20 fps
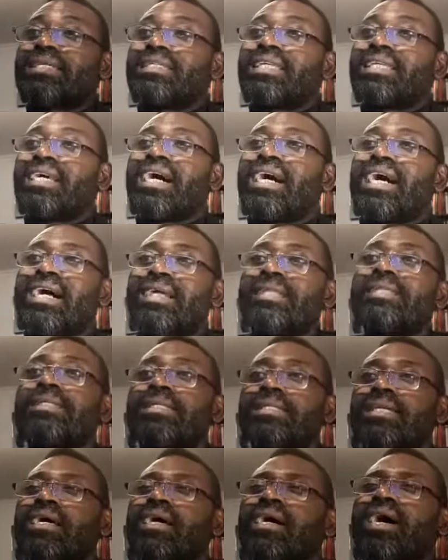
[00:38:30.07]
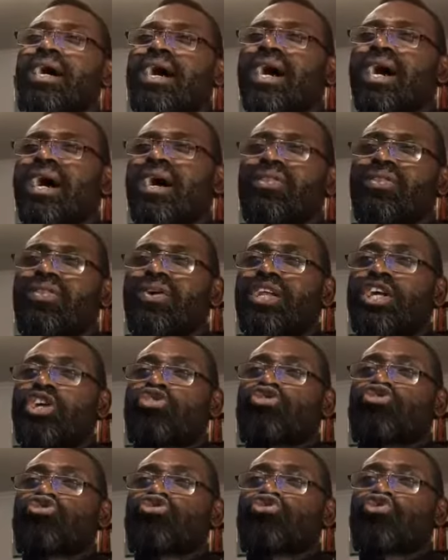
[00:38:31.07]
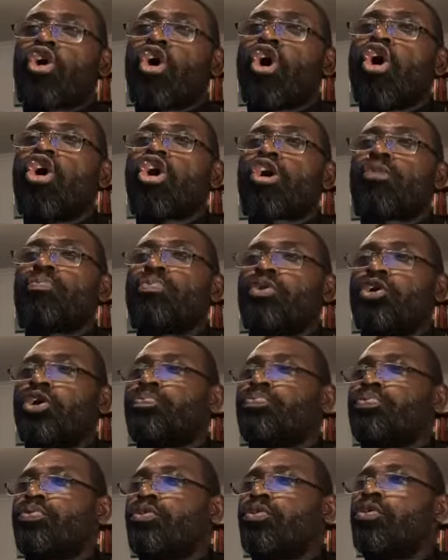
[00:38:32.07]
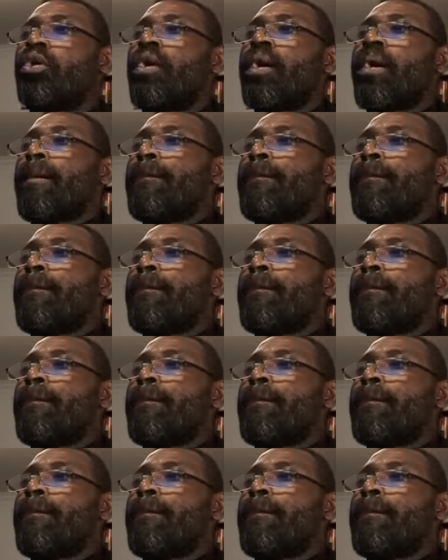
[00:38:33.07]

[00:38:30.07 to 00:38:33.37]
The ants are not a strong purple,